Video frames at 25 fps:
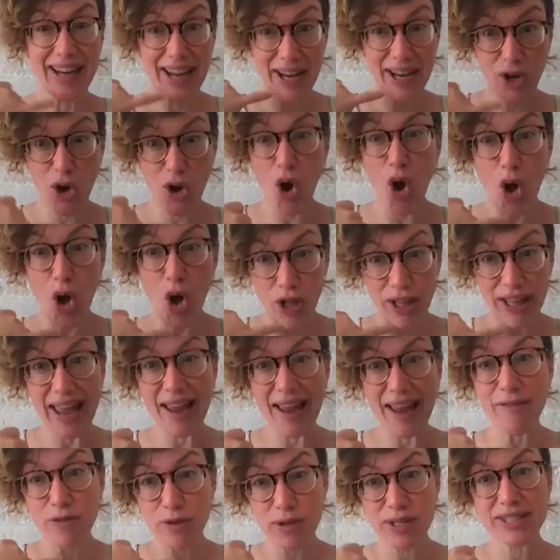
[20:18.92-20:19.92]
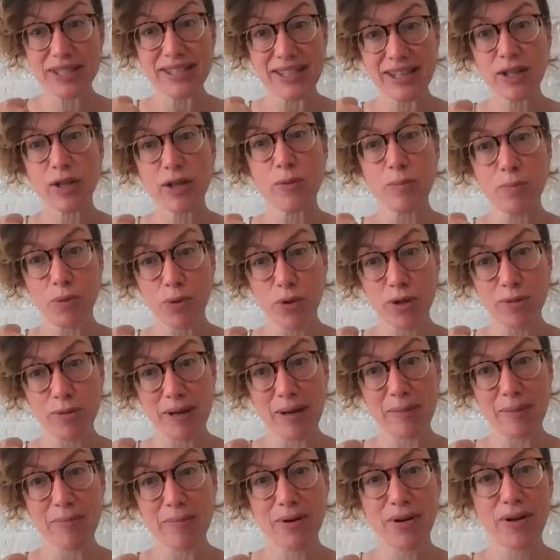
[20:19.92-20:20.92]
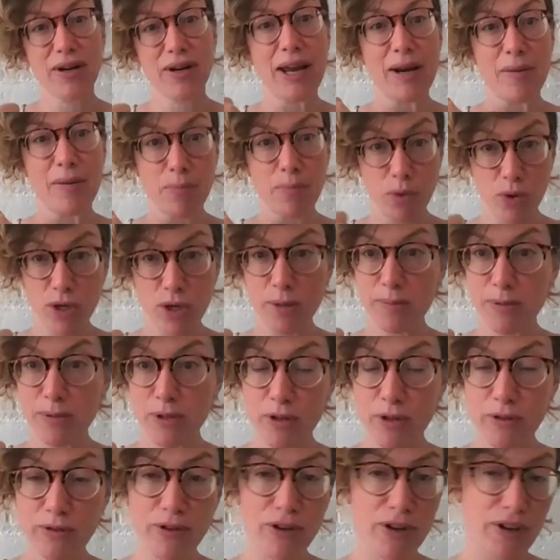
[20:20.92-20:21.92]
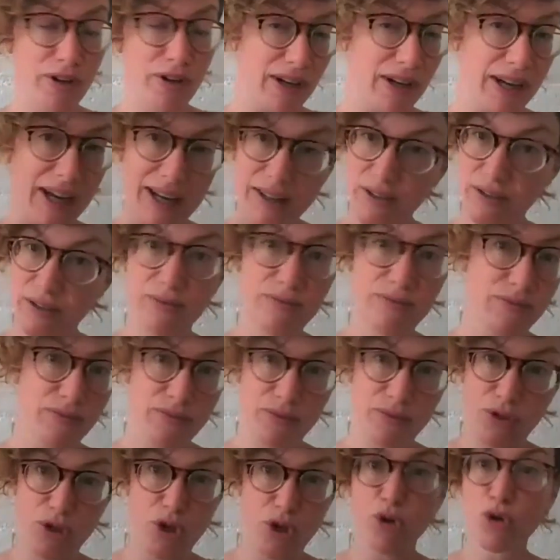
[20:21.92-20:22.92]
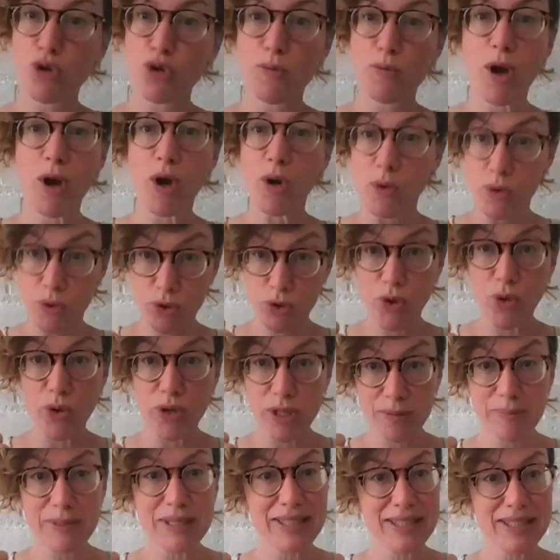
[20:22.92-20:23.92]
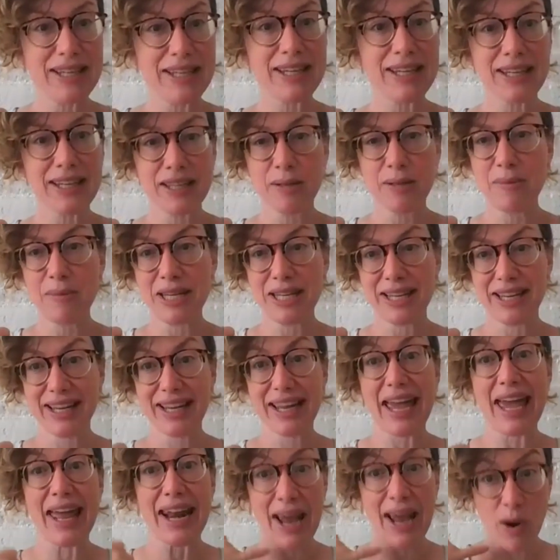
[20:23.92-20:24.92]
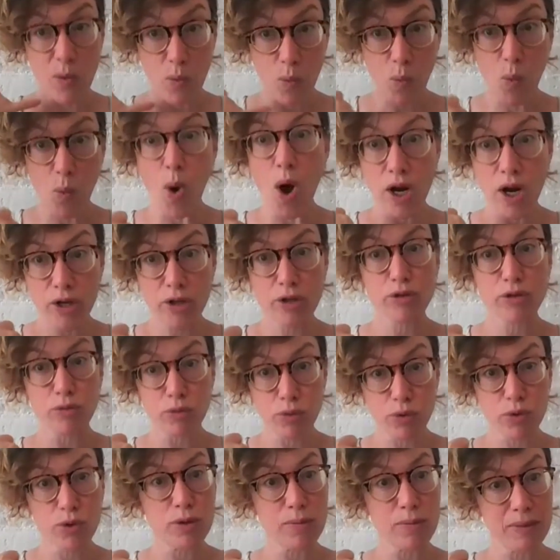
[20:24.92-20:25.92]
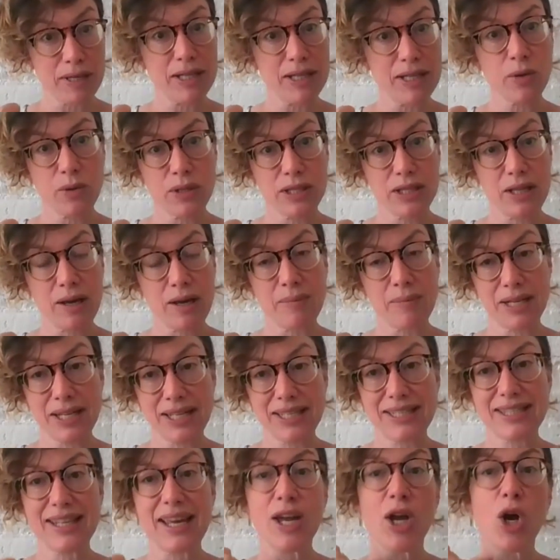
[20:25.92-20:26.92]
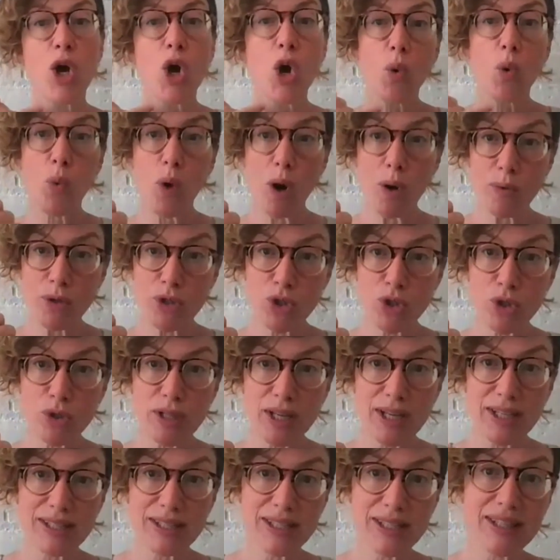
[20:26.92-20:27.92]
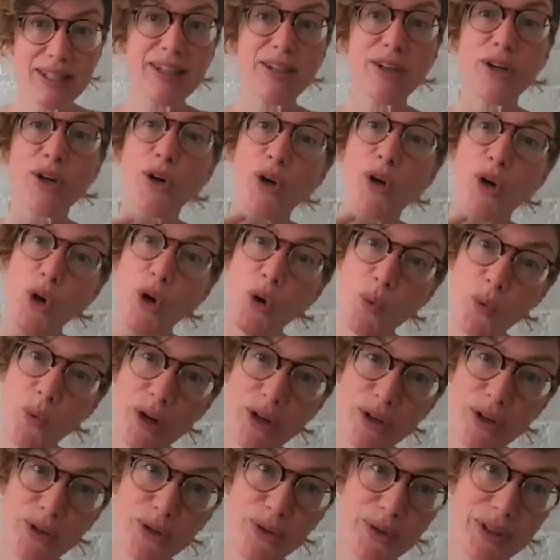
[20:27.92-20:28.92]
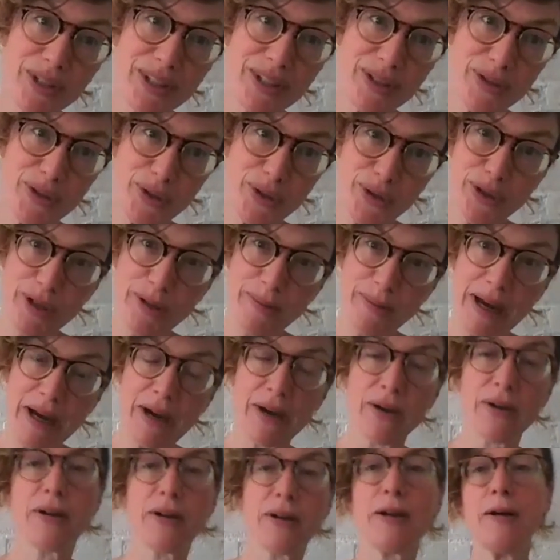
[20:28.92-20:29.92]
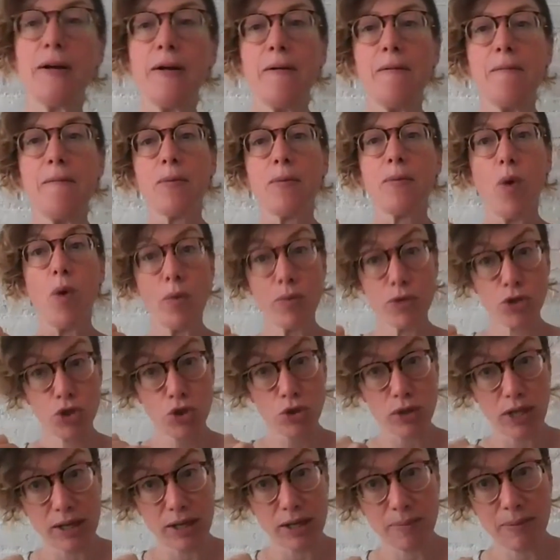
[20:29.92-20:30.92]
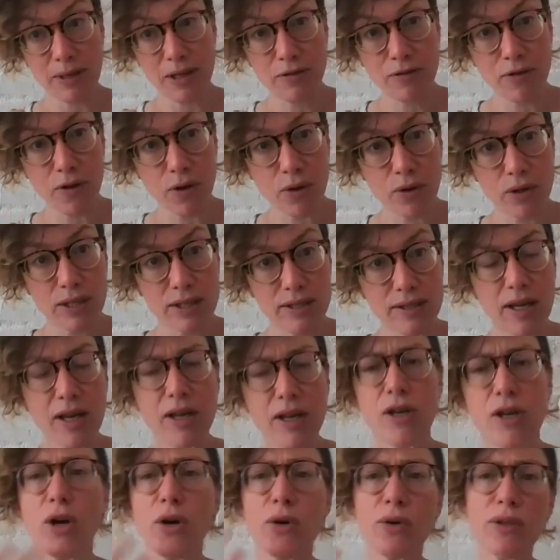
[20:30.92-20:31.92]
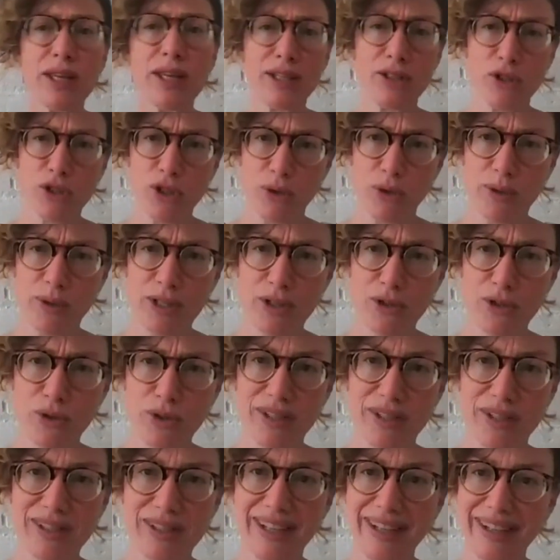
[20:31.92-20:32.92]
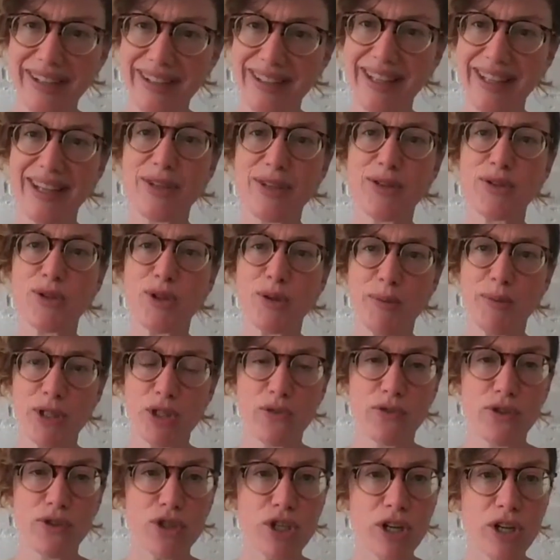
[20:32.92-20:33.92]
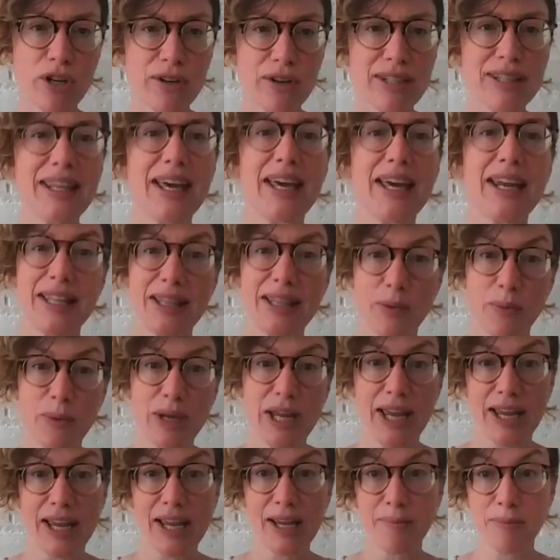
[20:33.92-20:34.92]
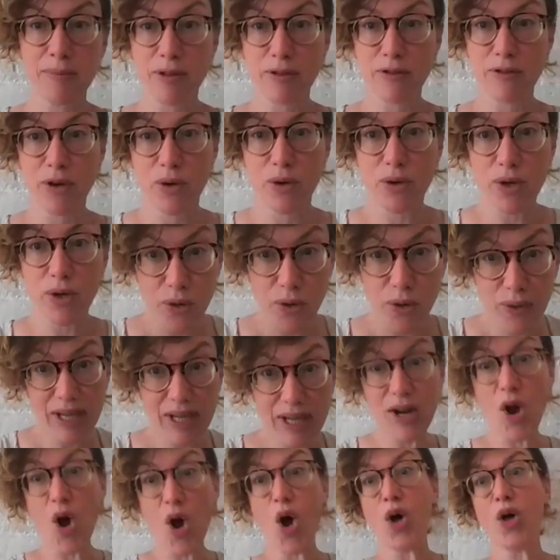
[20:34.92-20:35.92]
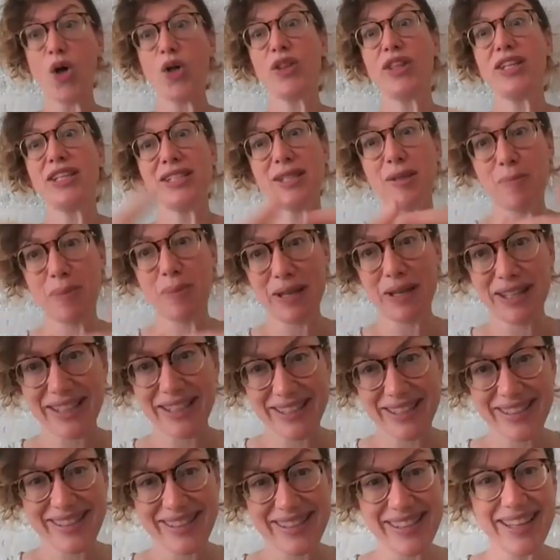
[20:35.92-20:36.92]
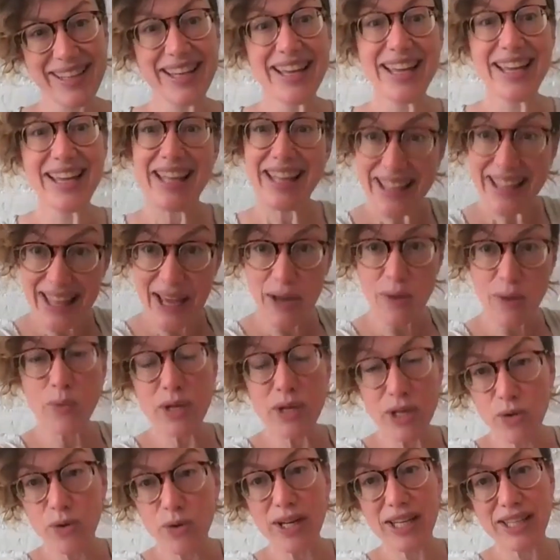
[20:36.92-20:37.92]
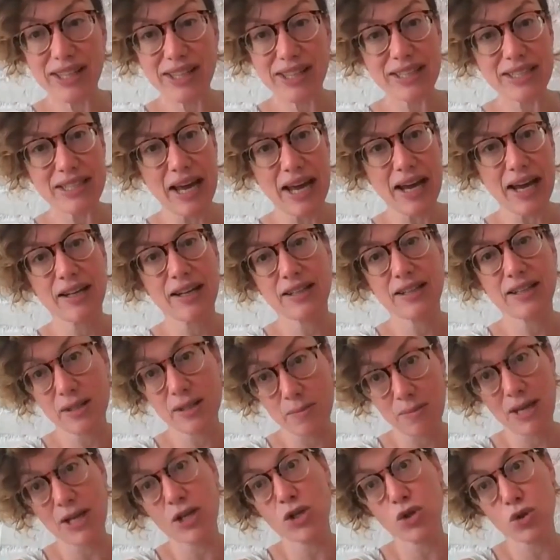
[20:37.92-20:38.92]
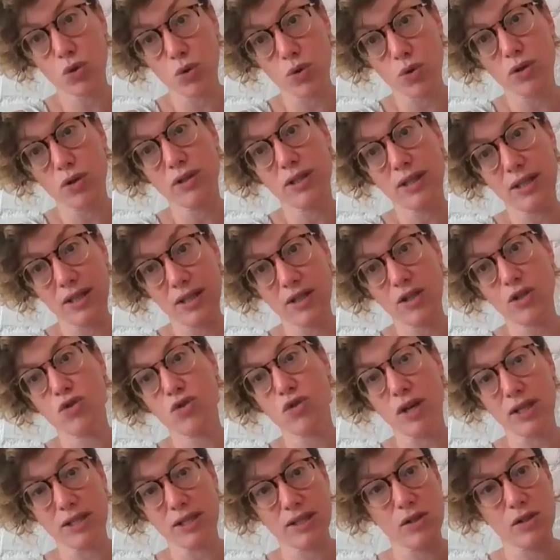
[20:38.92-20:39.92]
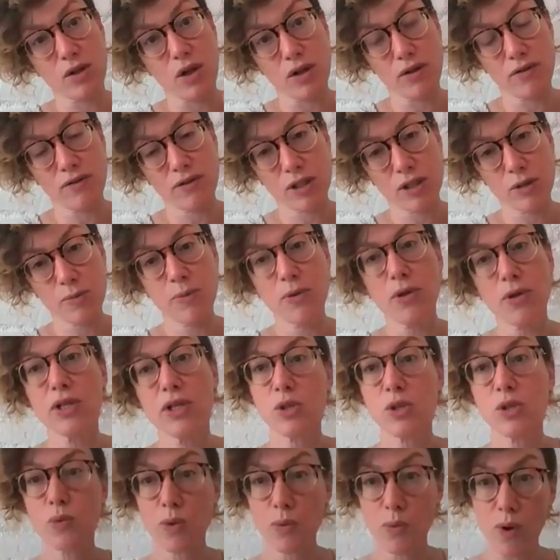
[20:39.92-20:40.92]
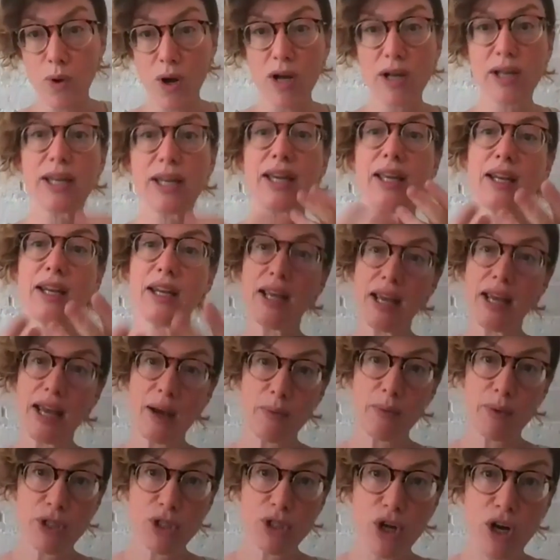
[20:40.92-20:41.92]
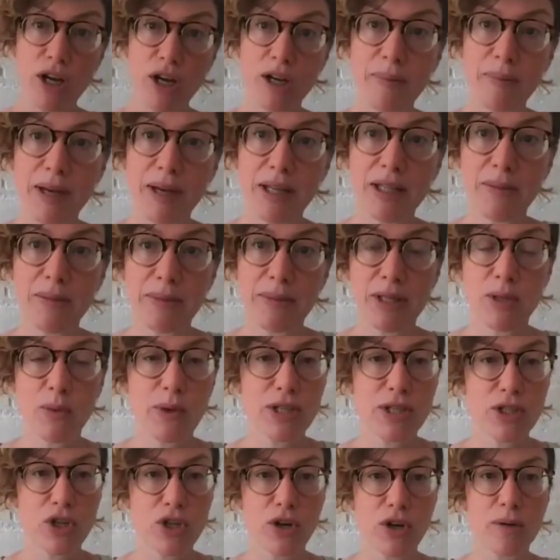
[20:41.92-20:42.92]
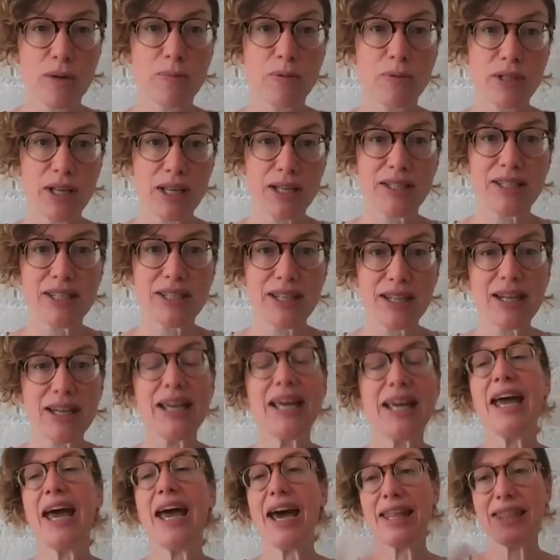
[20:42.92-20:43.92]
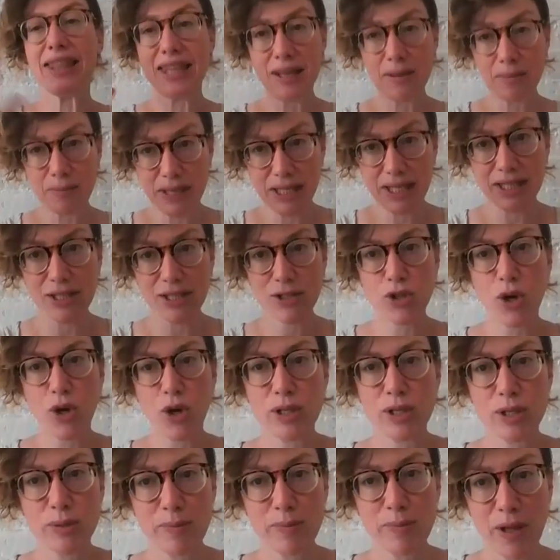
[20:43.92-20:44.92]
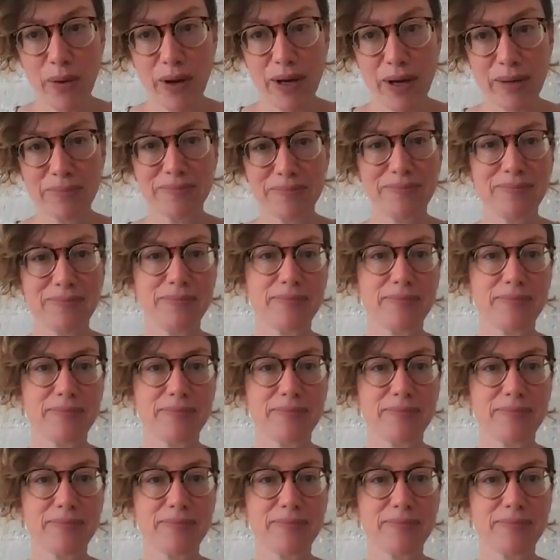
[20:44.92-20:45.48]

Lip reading: and I call every single board member and board observer and Joe Schmo who's going to be sitting in the meeting, and I walk through the meeting with them and I say, what would you like to hear? What are you concerned about? What would you like me to focus on? Oh, that's so interesting. Thank you so much for sharing that. And then we hang up the phone. Get all these opinions. Then we create the deck to make sure that it addresses all of these points. We walk in and we talk about them in the way Jerry presented, and then meetings always blow up.